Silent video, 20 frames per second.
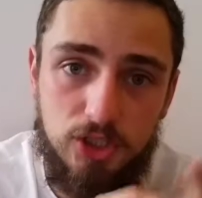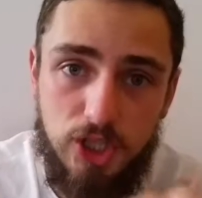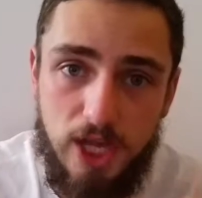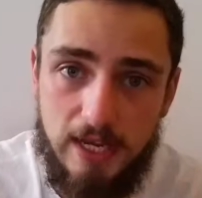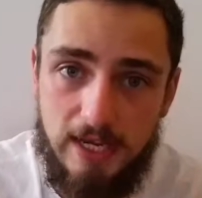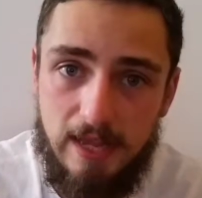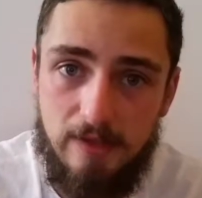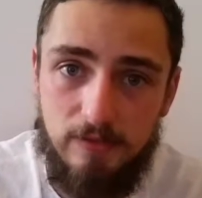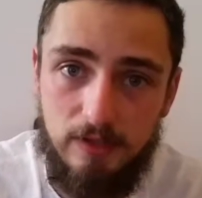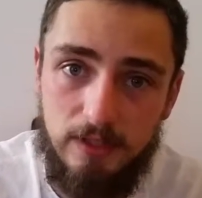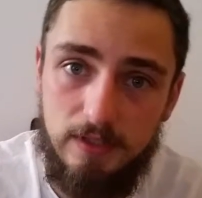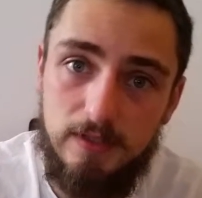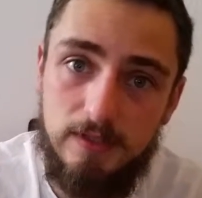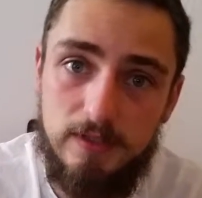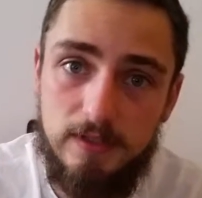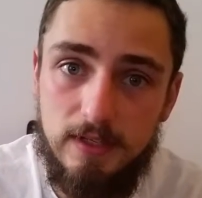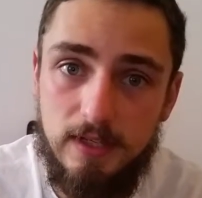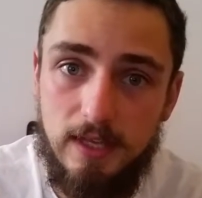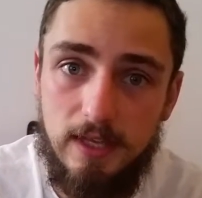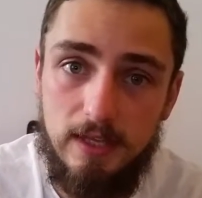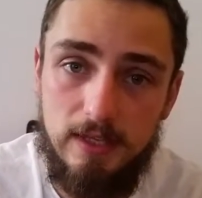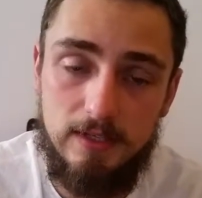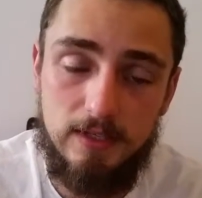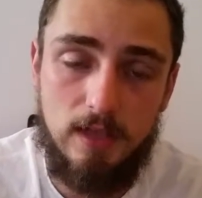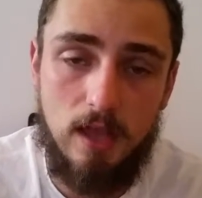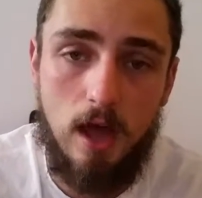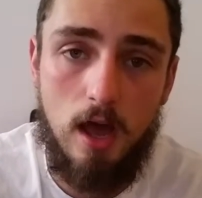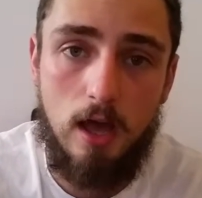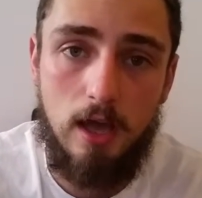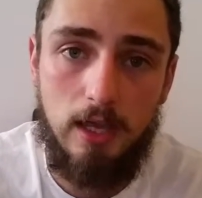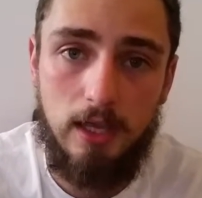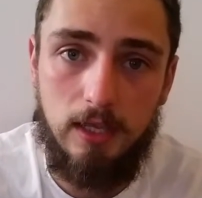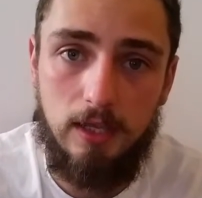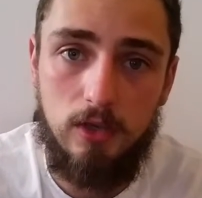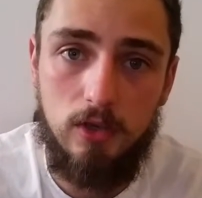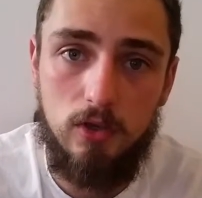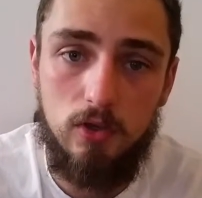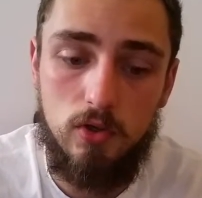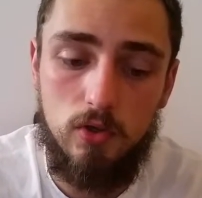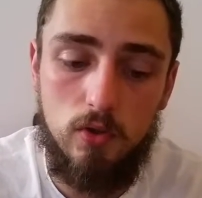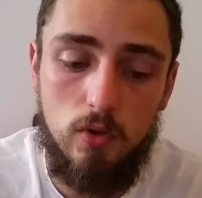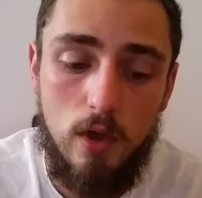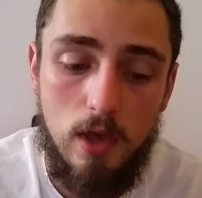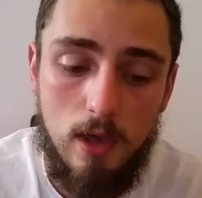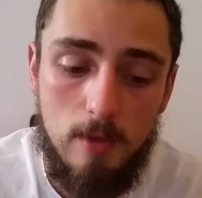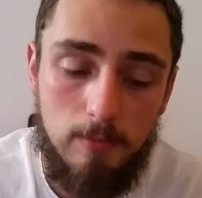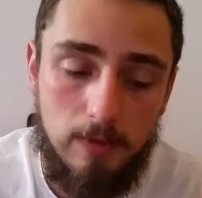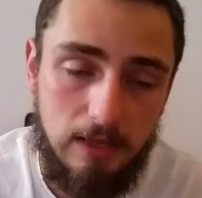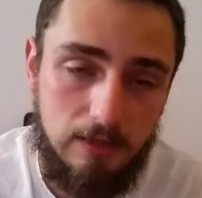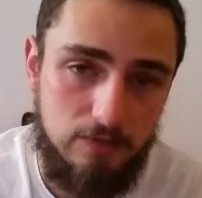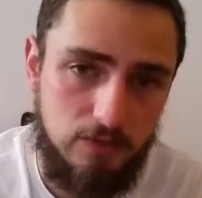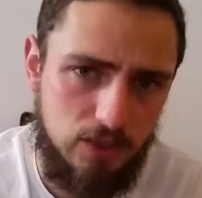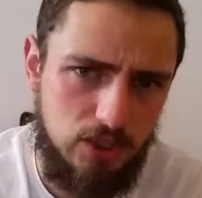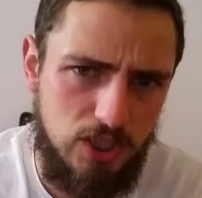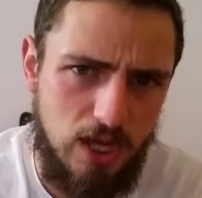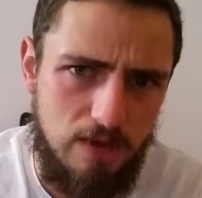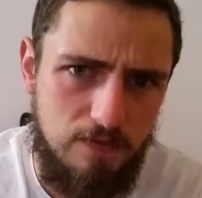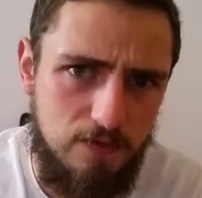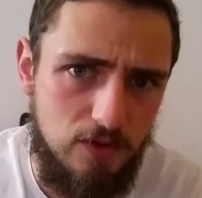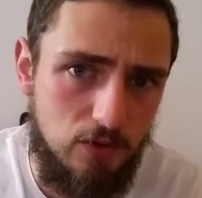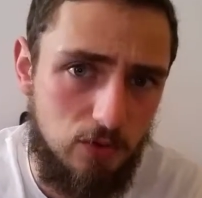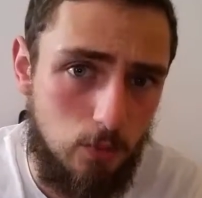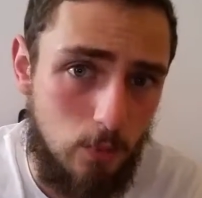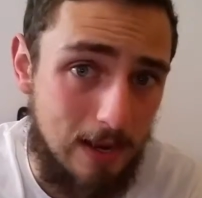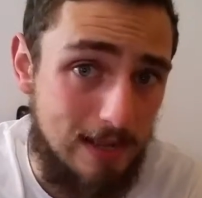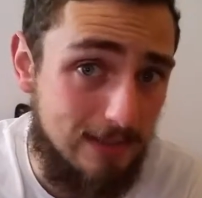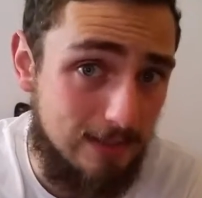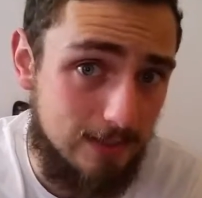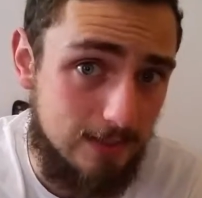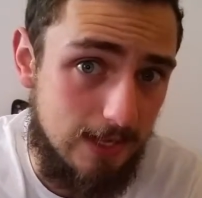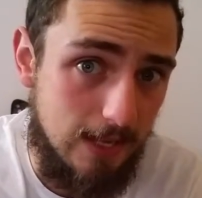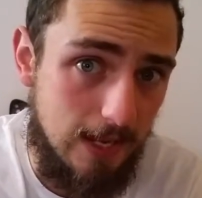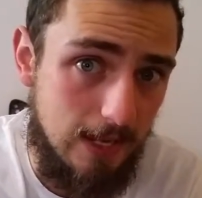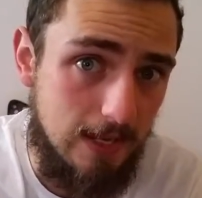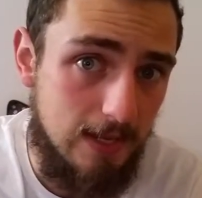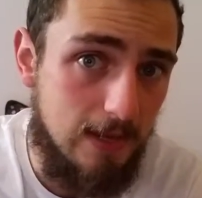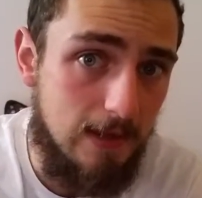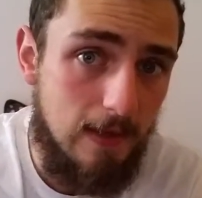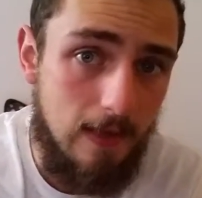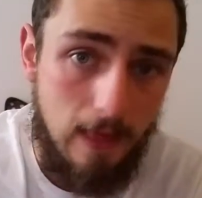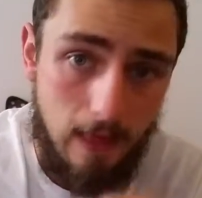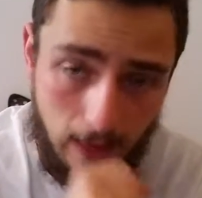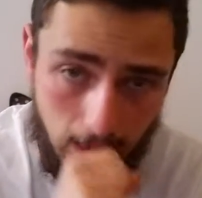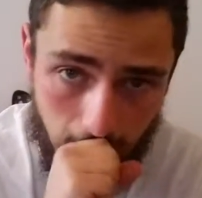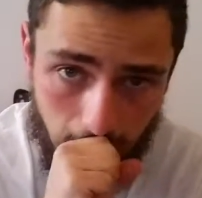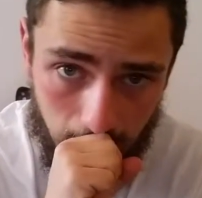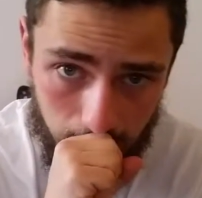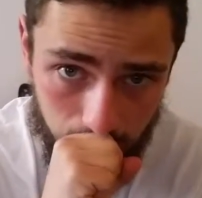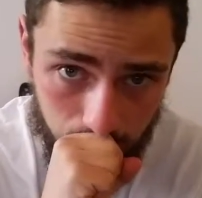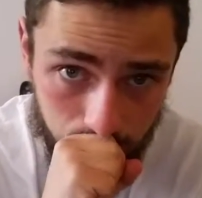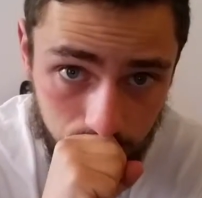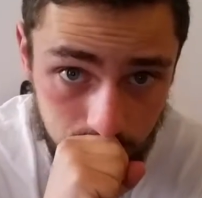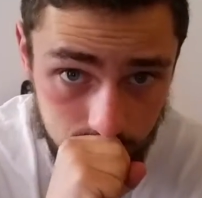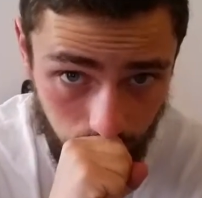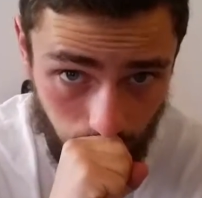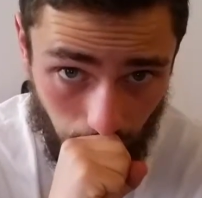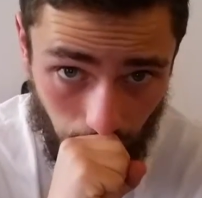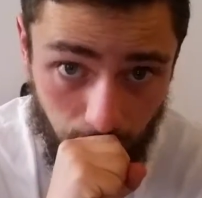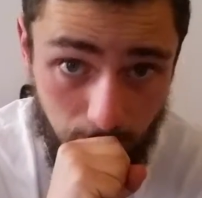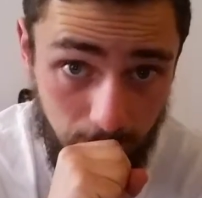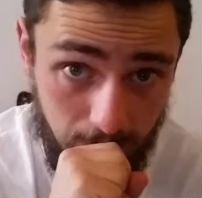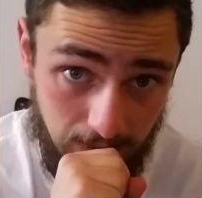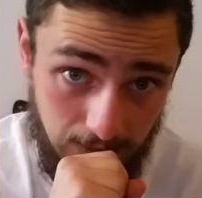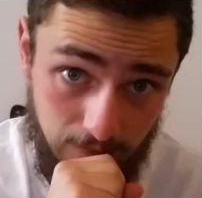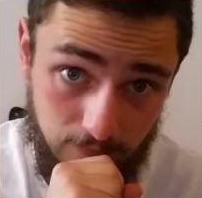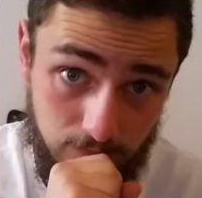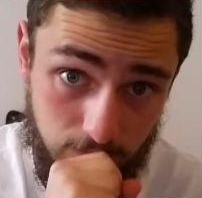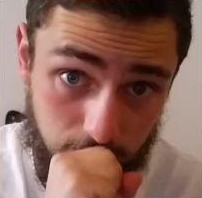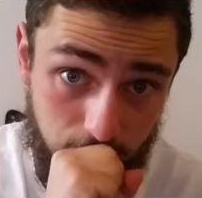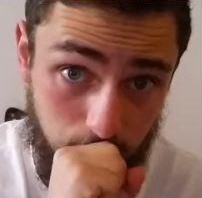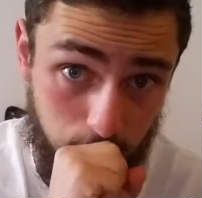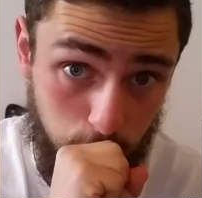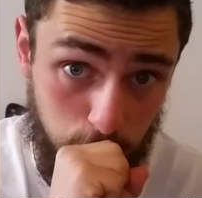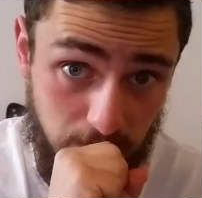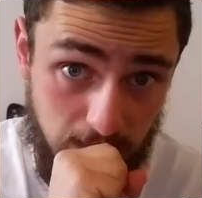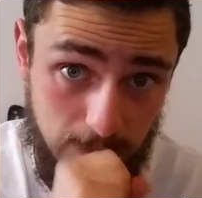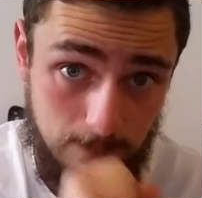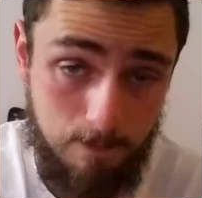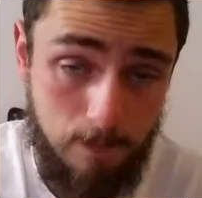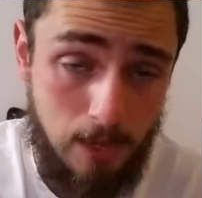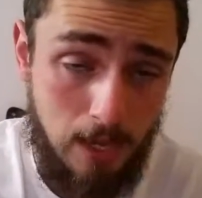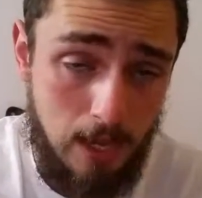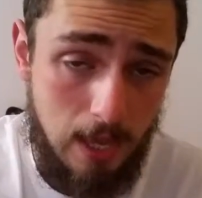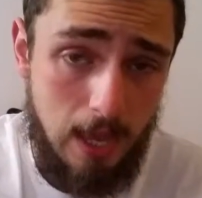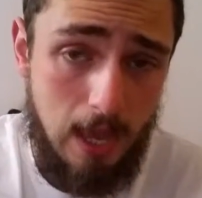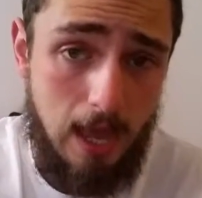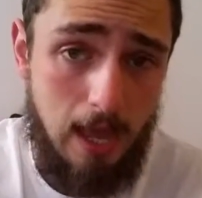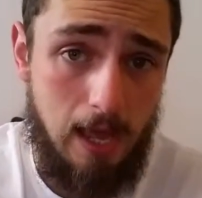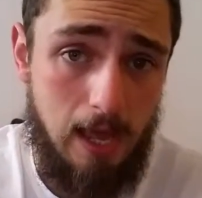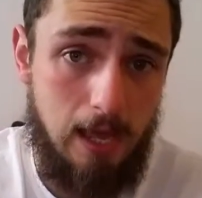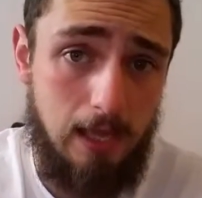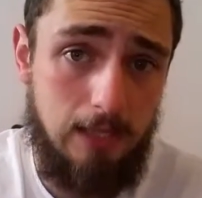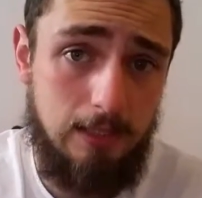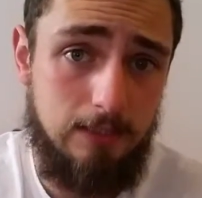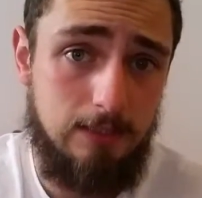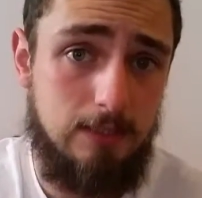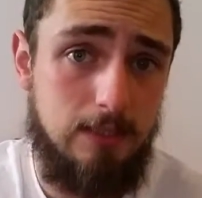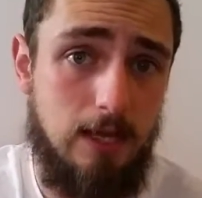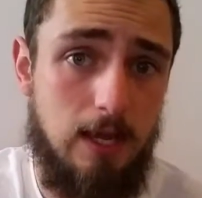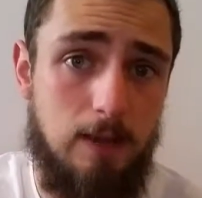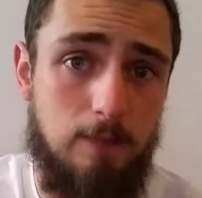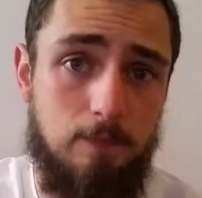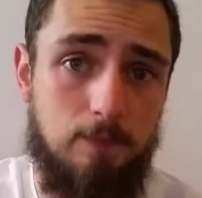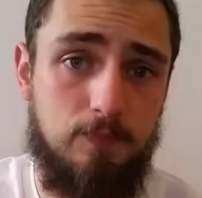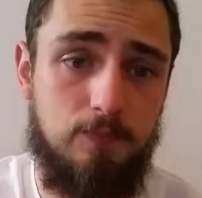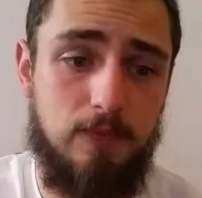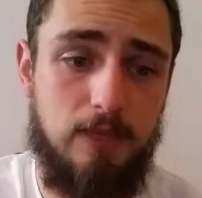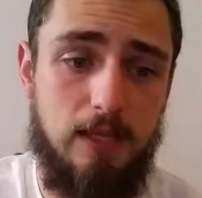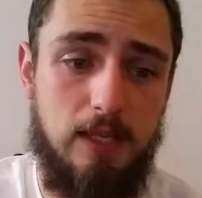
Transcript: Ched Evans is a guy who played for Sheffield Wednesday, um, I believe the football team, and um,